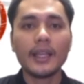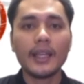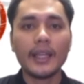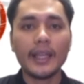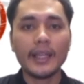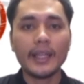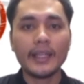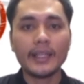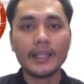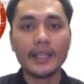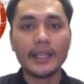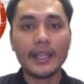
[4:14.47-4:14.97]

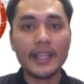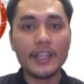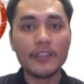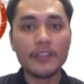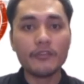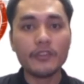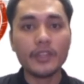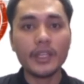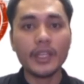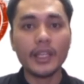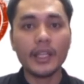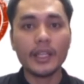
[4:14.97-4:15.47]
in an
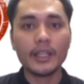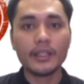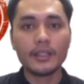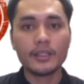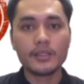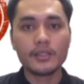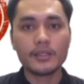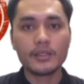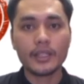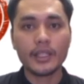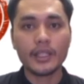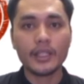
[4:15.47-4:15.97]
AV
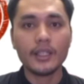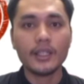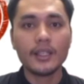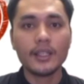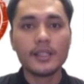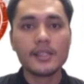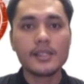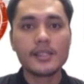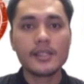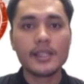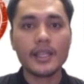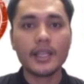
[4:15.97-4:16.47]
industry,
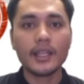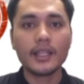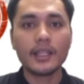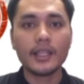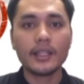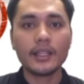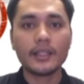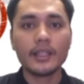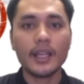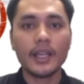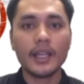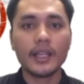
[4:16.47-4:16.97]
single
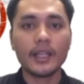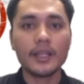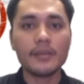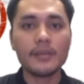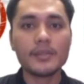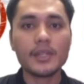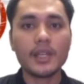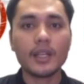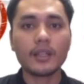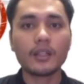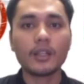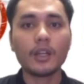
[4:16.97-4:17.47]
line
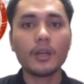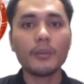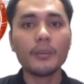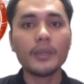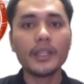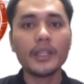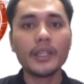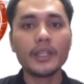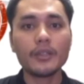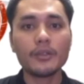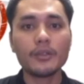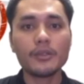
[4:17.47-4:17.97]
diagrams are
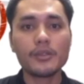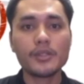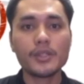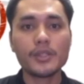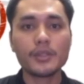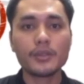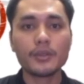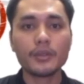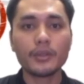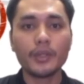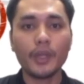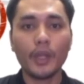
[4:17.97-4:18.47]
commonly
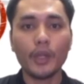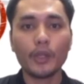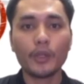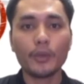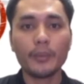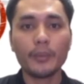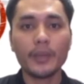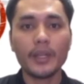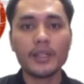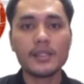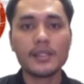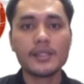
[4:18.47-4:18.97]
used to
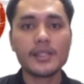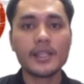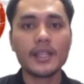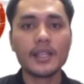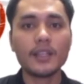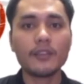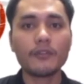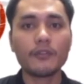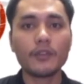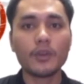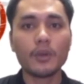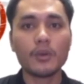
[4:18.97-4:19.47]
document
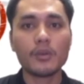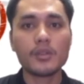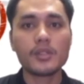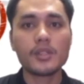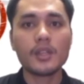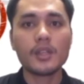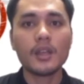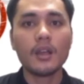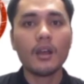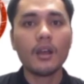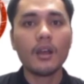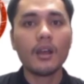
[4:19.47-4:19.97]
single
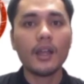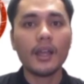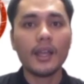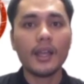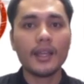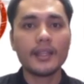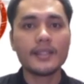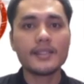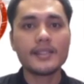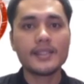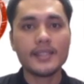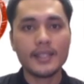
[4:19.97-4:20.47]
flows
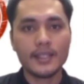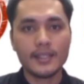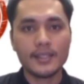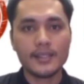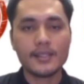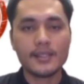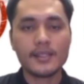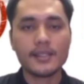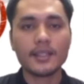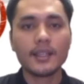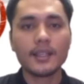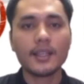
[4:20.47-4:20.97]
and
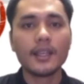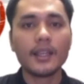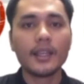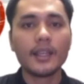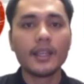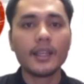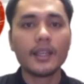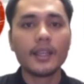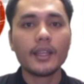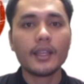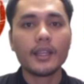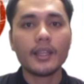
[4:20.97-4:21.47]
chains.
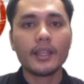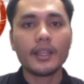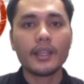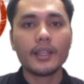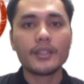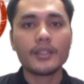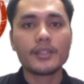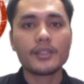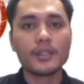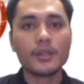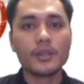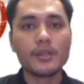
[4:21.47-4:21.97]

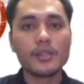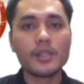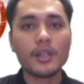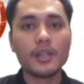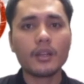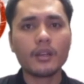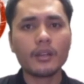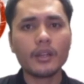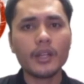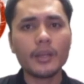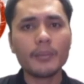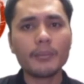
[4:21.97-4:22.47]
It shows a
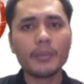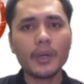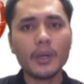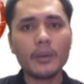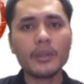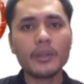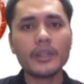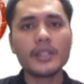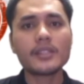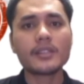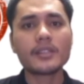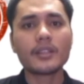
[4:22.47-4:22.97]
correct
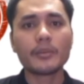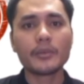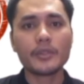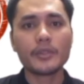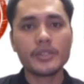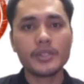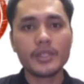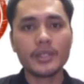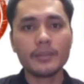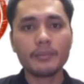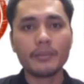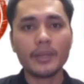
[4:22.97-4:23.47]
power
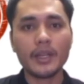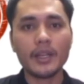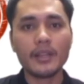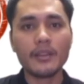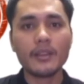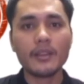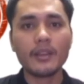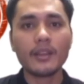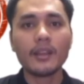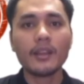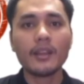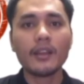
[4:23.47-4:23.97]
distribution
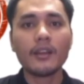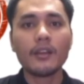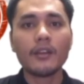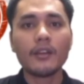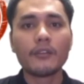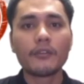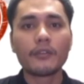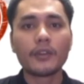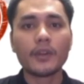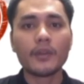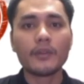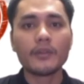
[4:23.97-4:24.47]
path
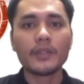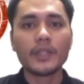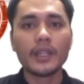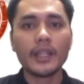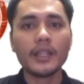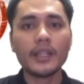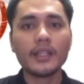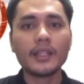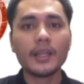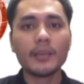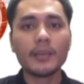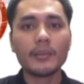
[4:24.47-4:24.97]
from the
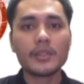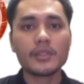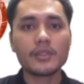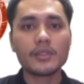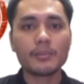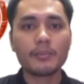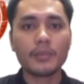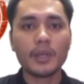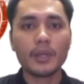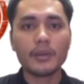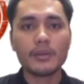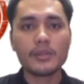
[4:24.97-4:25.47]
incoming
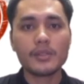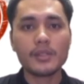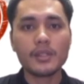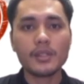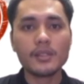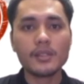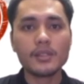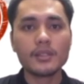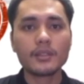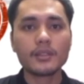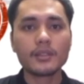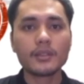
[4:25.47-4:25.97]
power
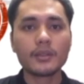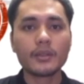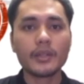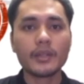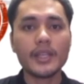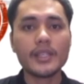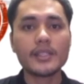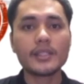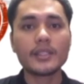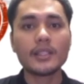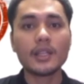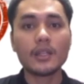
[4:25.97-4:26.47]
source to
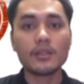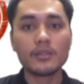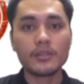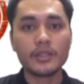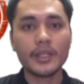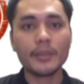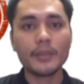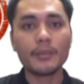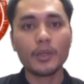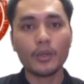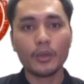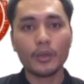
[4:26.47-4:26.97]
each
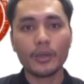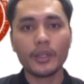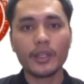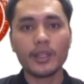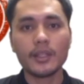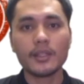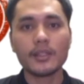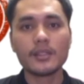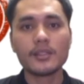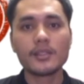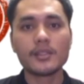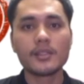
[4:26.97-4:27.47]
downstream load.
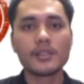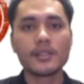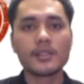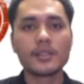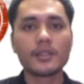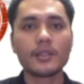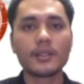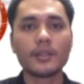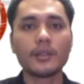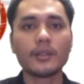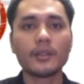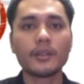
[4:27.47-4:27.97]

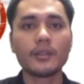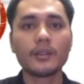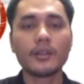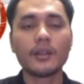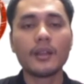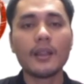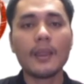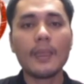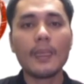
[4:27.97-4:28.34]
So,